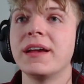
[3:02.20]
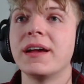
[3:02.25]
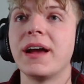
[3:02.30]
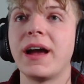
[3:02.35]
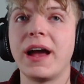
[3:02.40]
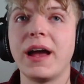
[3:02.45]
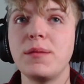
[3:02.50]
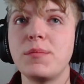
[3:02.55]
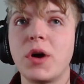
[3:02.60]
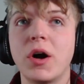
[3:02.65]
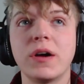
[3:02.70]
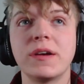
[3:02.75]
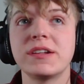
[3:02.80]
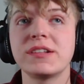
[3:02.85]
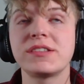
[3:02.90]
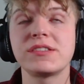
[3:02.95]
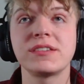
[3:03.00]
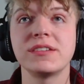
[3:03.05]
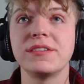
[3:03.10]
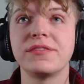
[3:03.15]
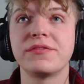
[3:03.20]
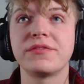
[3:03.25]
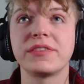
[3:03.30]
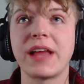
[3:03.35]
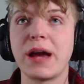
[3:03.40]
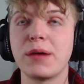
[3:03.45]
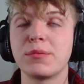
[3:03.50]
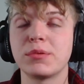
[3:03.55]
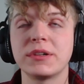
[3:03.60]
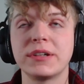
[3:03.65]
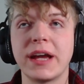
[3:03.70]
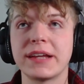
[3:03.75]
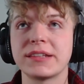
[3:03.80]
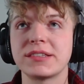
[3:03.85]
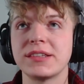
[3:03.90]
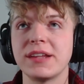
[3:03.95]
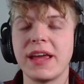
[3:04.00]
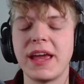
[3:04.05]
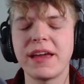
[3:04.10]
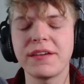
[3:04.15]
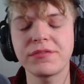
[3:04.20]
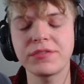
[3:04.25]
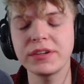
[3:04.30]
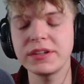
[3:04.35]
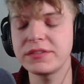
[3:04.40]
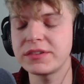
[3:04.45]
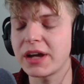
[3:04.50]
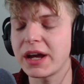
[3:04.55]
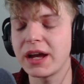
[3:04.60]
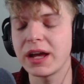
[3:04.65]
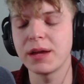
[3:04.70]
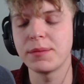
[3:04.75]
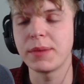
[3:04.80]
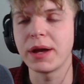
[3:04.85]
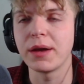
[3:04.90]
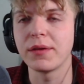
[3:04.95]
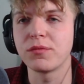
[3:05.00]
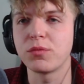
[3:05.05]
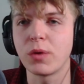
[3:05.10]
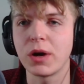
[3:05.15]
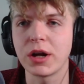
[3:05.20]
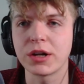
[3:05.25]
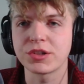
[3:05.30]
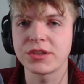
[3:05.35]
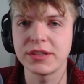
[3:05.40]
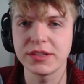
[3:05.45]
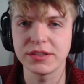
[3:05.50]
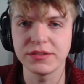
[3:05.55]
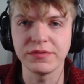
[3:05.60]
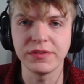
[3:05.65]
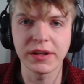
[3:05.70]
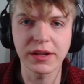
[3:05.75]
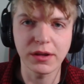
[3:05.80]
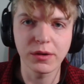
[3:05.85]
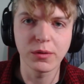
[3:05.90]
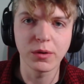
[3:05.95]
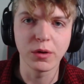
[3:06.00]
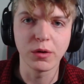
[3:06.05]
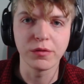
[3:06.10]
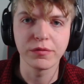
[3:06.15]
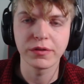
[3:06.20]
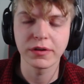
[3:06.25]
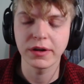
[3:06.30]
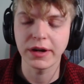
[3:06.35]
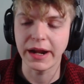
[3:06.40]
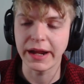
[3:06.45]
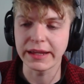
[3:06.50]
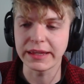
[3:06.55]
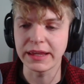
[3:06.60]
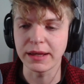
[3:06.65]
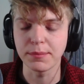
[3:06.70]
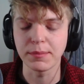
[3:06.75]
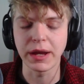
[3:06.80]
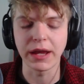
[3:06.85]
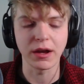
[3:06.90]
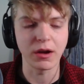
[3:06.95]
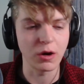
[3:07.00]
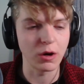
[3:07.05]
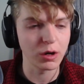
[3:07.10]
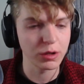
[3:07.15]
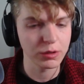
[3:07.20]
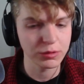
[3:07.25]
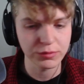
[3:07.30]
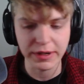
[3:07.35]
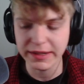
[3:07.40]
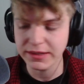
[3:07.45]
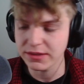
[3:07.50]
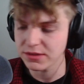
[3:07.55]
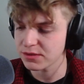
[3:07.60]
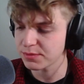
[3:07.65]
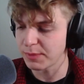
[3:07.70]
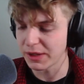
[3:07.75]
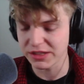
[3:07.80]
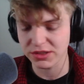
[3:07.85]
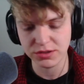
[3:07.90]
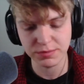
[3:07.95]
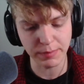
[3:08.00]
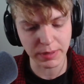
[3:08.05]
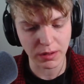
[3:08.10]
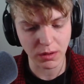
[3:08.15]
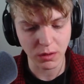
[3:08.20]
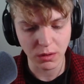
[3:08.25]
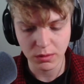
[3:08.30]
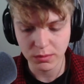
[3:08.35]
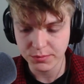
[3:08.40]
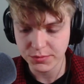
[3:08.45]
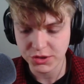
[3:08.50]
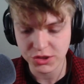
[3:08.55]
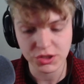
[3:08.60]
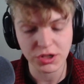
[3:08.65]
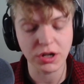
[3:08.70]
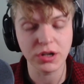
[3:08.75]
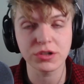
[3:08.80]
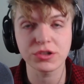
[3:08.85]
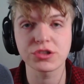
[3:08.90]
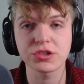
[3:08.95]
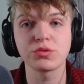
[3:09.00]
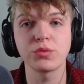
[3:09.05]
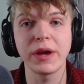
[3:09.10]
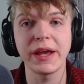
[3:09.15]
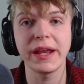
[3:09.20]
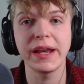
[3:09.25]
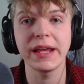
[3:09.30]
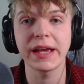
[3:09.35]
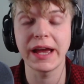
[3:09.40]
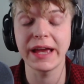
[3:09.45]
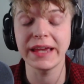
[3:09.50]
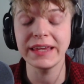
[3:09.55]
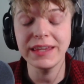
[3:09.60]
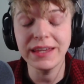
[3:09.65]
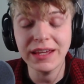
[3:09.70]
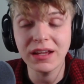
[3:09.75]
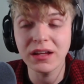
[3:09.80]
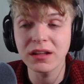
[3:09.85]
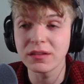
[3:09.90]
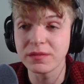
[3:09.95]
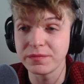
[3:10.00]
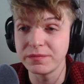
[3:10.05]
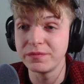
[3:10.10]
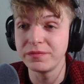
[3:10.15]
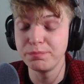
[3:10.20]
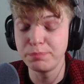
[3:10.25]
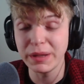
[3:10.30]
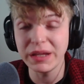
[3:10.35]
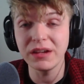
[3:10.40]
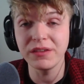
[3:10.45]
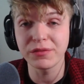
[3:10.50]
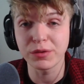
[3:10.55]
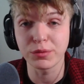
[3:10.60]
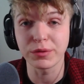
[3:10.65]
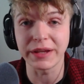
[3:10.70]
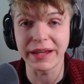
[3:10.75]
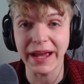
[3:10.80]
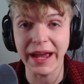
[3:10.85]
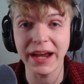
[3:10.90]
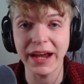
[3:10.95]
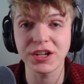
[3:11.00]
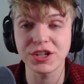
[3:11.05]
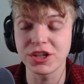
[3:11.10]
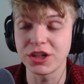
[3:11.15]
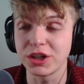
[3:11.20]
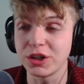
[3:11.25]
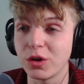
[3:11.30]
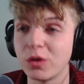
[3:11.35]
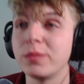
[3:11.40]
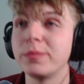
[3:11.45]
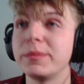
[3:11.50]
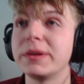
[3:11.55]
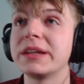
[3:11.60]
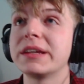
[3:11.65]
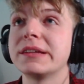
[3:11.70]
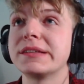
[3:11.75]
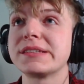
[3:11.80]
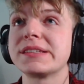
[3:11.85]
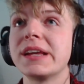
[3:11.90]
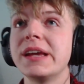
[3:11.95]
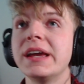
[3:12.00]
I'm honestly flabbergasted. Every time I've watched this video over, I get my heart rates, my palms start sweating. I get a bit of a reaction going because